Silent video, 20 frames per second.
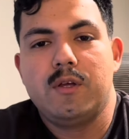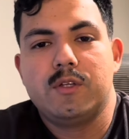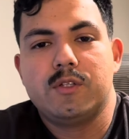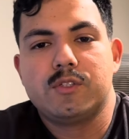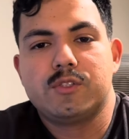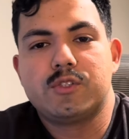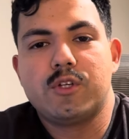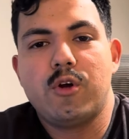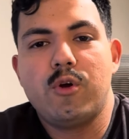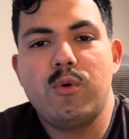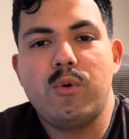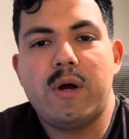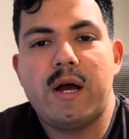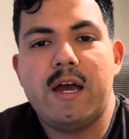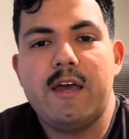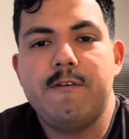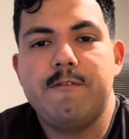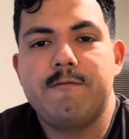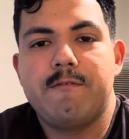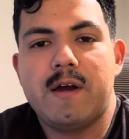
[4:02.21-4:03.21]
So
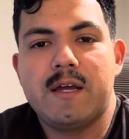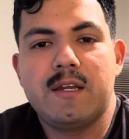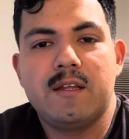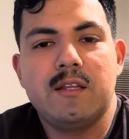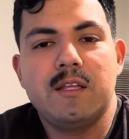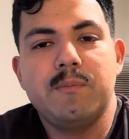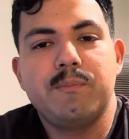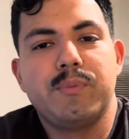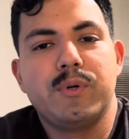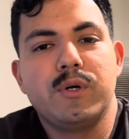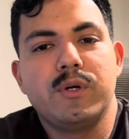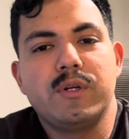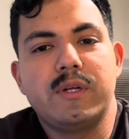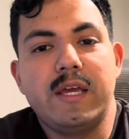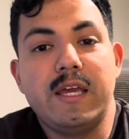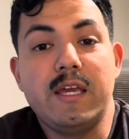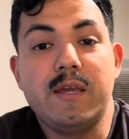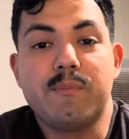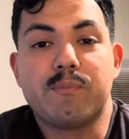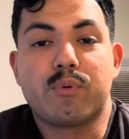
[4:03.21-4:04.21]
I finally put
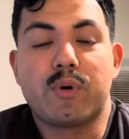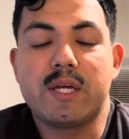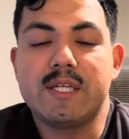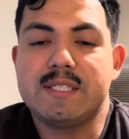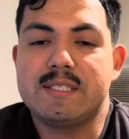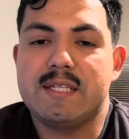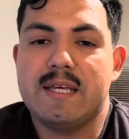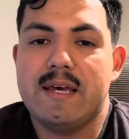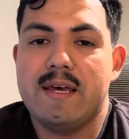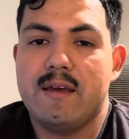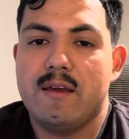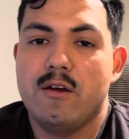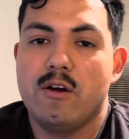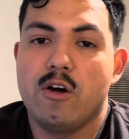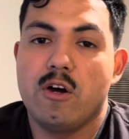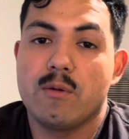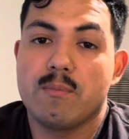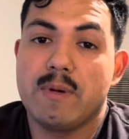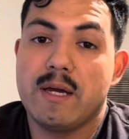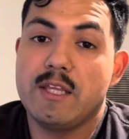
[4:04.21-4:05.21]
a price tag
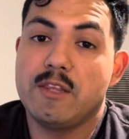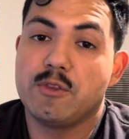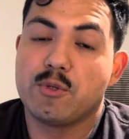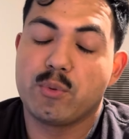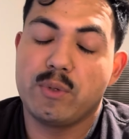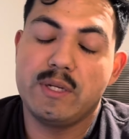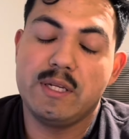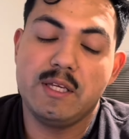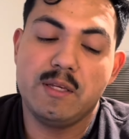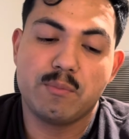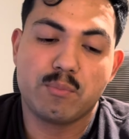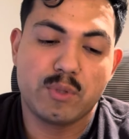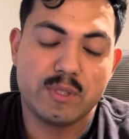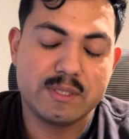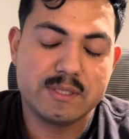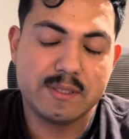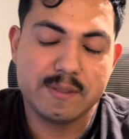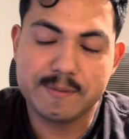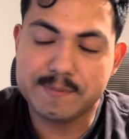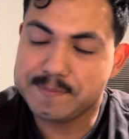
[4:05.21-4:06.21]
on my 3D
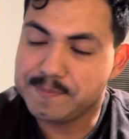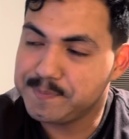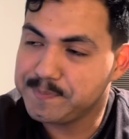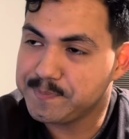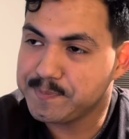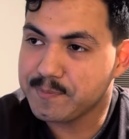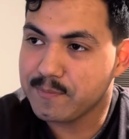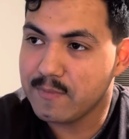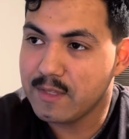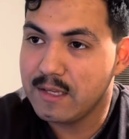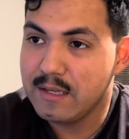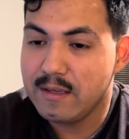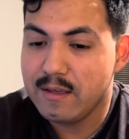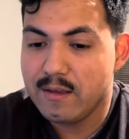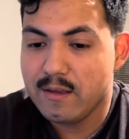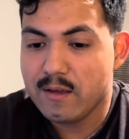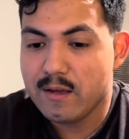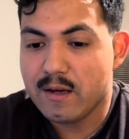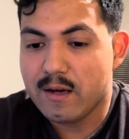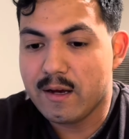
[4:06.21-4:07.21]
printing.
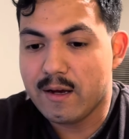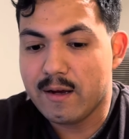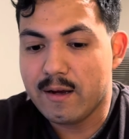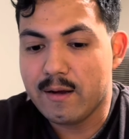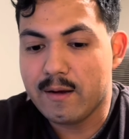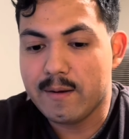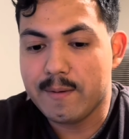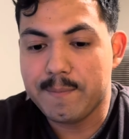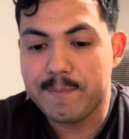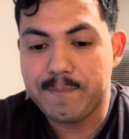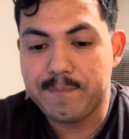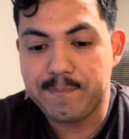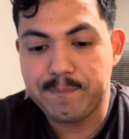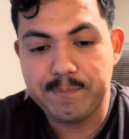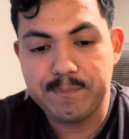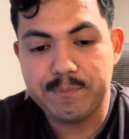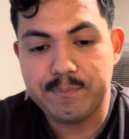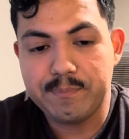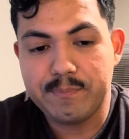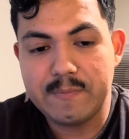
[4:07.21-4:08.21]

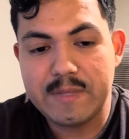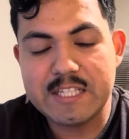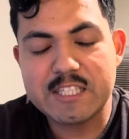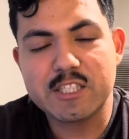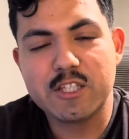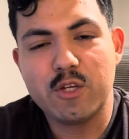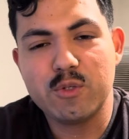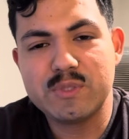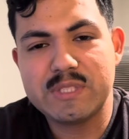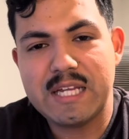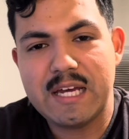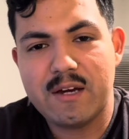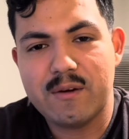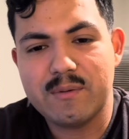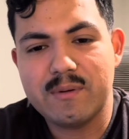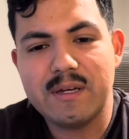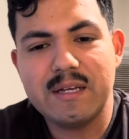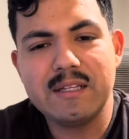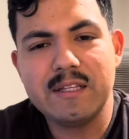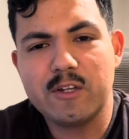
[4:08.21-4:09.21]
It slows
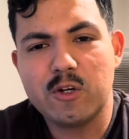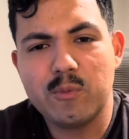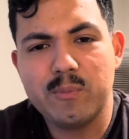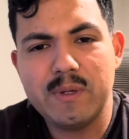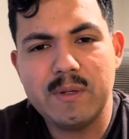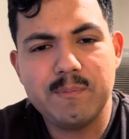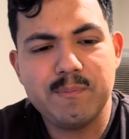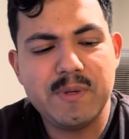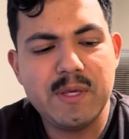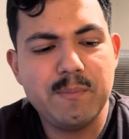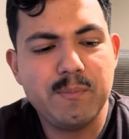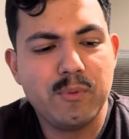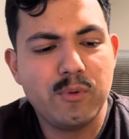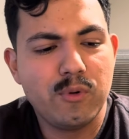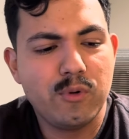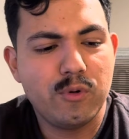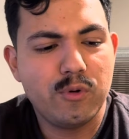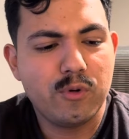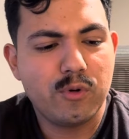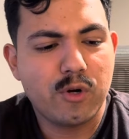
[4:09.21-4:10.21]
down a little bit.
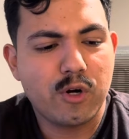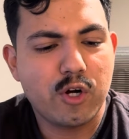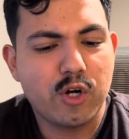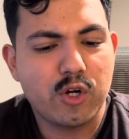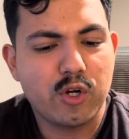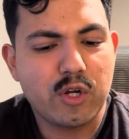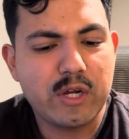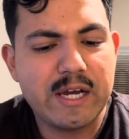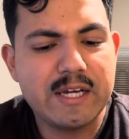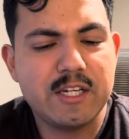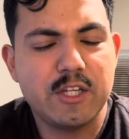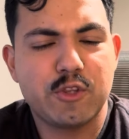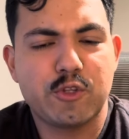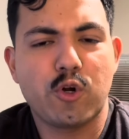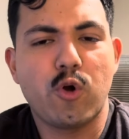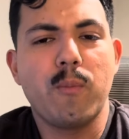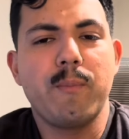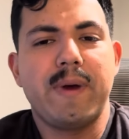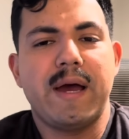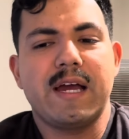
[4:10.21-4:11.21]
People are kind of
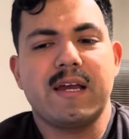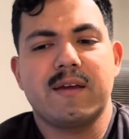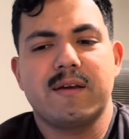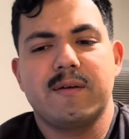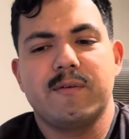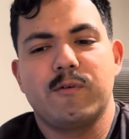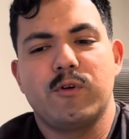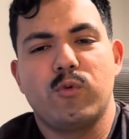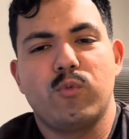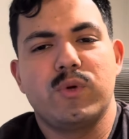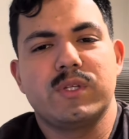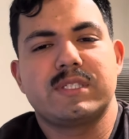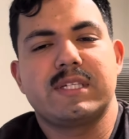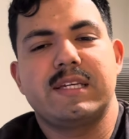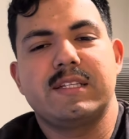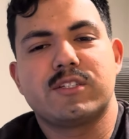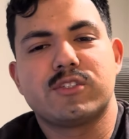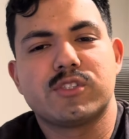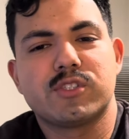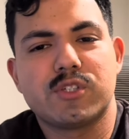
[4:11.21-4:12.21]
thrown back once I
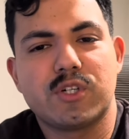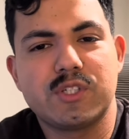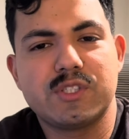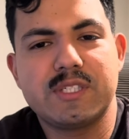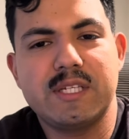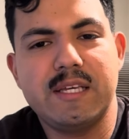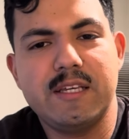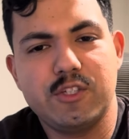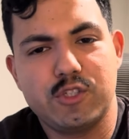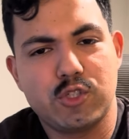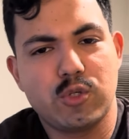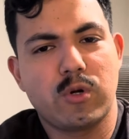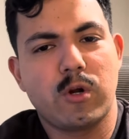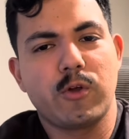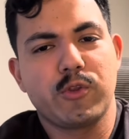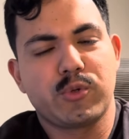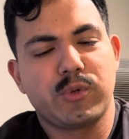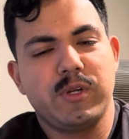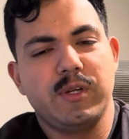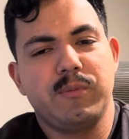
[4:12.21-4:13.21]
just start saying, "Sure,
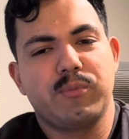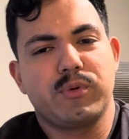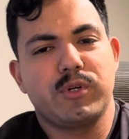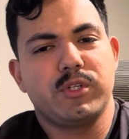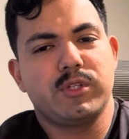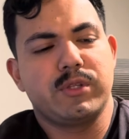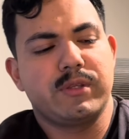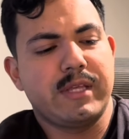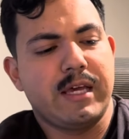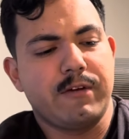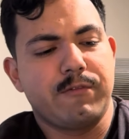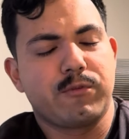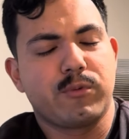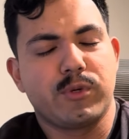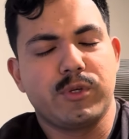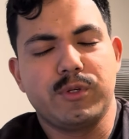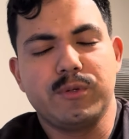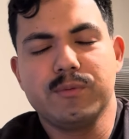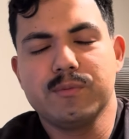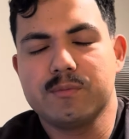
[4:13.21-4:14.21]
I'll 3D print that for
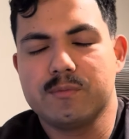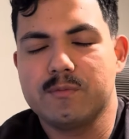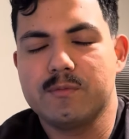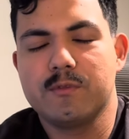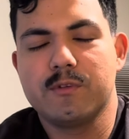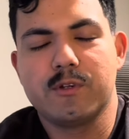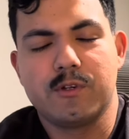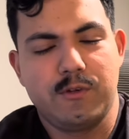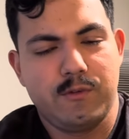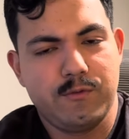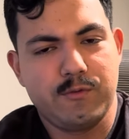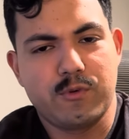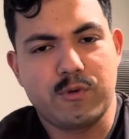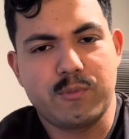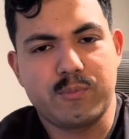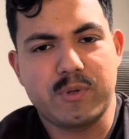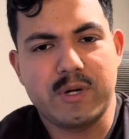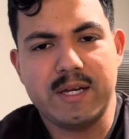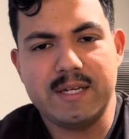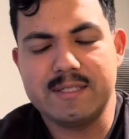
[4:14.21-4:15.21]
you for a
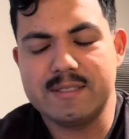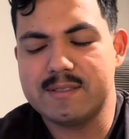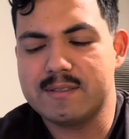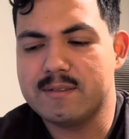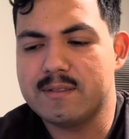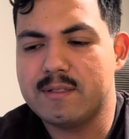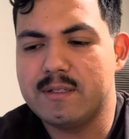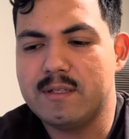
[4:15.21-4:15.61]
price."